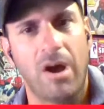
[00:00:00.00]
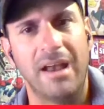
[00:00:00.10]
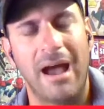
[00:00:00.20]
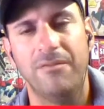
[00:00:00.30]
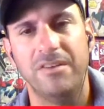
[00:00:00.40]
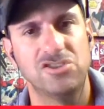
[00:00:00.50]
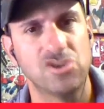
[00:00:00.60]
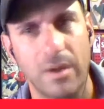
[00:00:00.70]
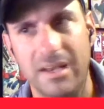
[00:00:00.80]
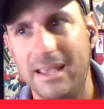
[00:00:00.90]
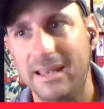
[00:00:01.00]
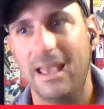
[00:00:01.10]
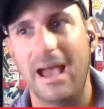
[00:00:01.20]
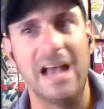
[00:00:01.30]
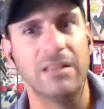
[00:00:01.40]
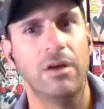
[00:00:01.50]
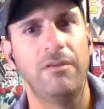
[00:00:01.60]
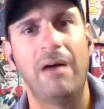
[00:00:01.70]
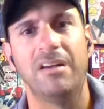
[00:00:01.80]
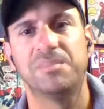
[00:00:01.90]
I've enjoyed it. I love
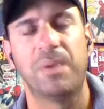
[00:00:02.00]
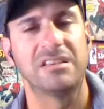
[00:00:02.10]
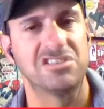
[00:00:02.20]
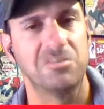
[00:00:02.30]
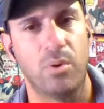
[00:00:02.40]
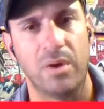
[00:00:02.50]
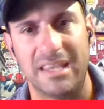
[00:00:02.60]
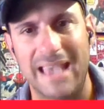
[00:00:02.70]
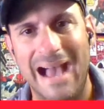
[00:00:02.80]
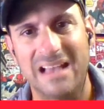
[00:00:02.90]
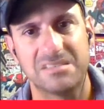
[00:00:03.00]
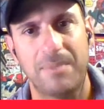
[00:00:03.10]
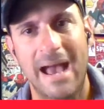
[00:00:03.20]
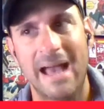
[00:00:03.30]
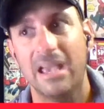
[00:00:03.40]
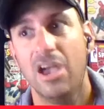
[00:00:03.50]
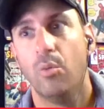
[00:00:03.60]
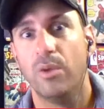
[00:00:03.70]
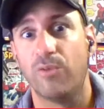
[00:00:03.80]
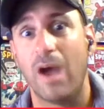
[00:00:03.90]
how he's brought the supporting cast back.
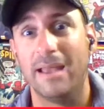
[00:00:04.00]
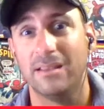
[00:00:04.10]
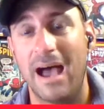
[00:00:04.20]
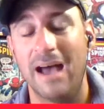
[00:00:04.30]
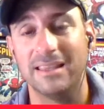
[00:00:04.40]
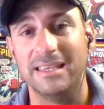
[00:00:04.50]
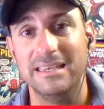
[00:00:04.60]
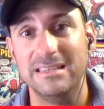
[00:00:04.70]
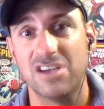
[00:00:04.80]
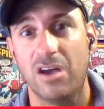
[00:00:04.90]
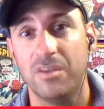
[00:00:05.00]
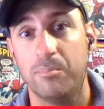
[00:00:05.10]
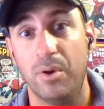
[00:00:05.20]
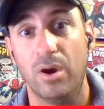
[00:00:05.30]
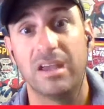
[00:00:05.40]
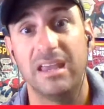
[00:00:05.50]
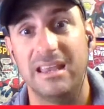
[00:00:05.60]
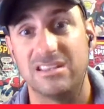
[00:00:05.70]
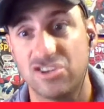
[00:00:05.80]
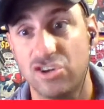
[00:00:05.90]
When Ryan Otley is on the book,
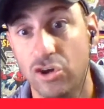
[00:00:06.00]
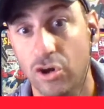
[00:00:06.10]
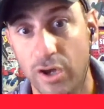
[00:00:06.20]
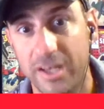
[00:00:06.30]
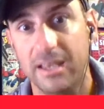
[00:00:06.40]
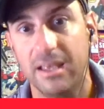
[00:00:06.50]
it's good.